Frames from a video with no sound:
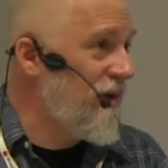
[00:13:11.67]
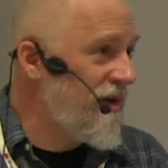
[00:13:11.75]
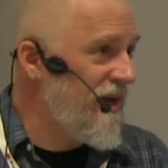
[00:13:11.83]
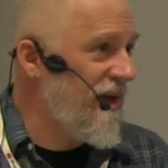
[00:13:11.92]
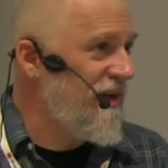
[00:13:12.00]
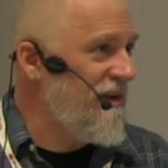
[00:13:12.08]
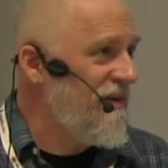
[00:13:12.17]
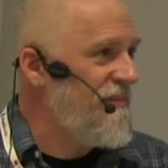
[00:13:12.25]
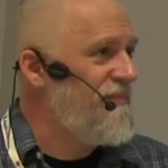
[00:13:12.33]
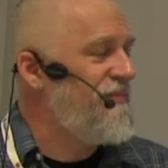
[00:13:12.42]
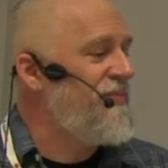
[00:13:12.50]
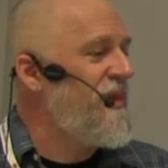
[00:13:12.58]
working,
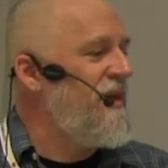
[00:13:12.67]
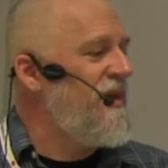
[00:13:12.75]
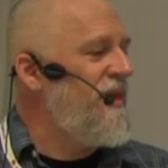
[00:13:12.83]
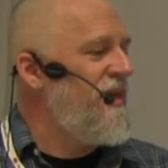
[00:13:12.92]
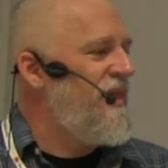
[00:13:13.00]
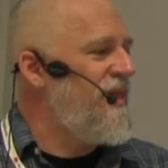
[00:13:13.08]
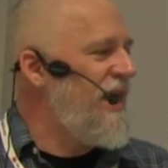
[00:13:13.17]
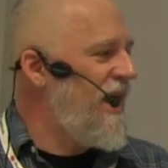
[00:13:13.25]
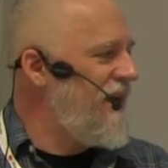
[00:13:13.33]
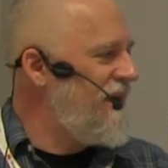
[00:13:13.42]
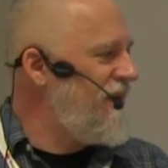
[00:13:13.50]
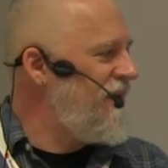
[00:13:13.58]

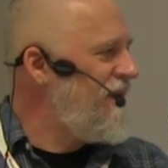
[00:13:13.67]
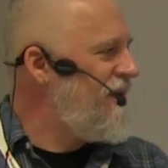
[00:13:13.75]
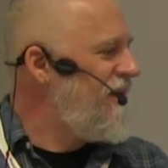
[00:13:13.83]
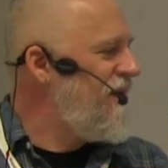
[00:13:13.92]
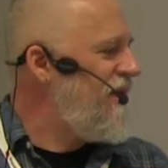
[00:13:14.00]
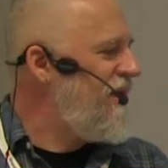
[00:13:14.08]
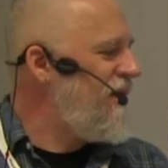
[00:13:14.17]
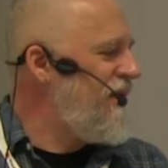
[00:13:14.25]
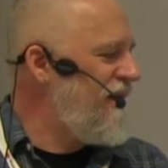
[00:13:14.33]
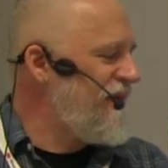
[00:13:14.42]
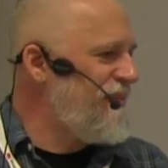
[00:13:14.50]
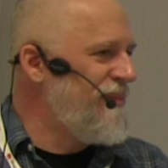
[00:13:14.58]
then you
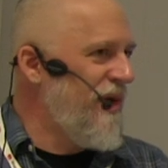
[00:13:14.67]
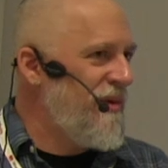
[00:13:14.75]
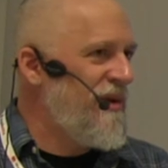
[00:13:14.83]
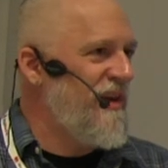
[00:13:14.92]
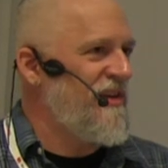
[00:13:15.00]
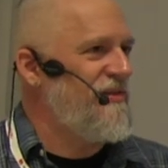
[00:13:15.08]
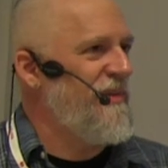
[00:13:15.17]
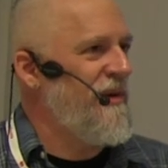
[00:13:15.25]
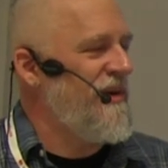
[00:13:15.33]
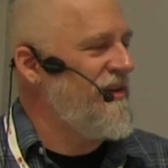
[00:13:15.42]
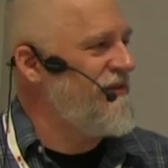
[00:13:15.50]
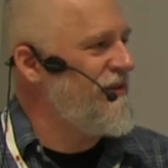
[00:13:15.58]
have a broken
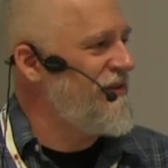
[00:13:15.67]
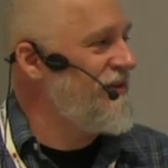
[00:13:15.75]
experience for